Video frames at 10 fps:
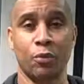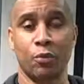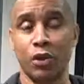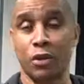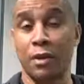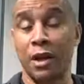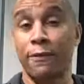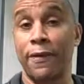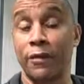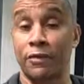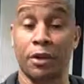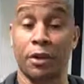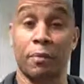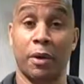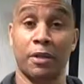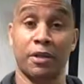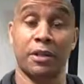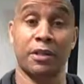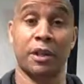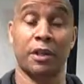what you may have found you've done in the past
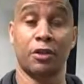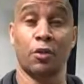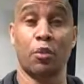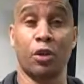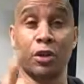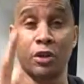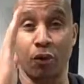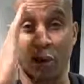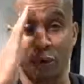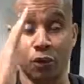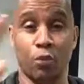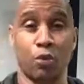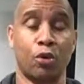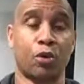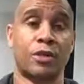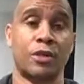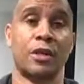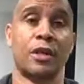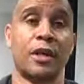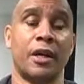is start to wander off towards
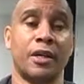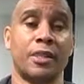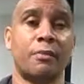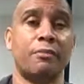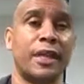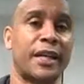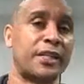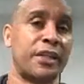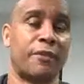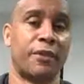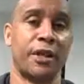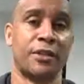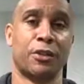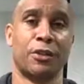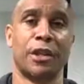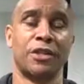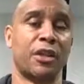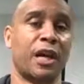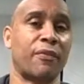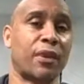some negative things, or things that
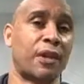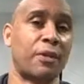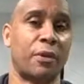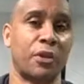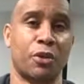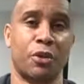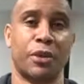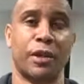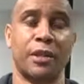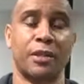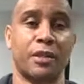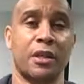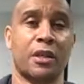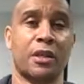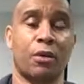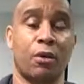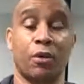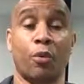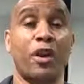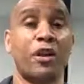you haven't accomplished, or
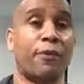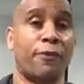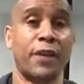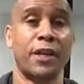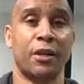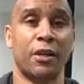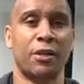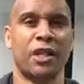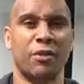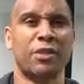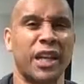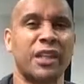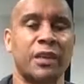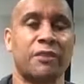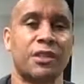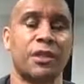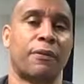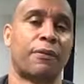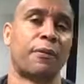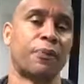the way you feel, and negative
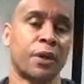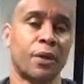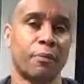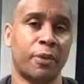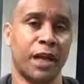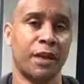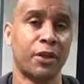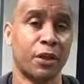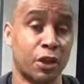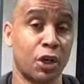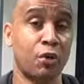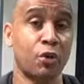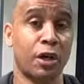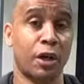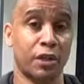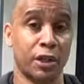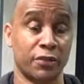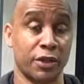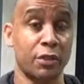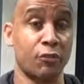stuff. By having a goal card that you've
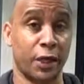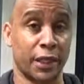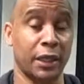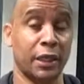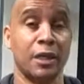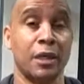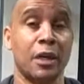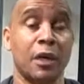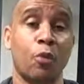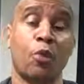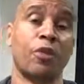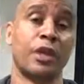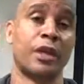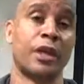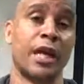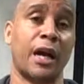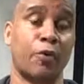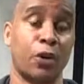seen regularly, and one that you can now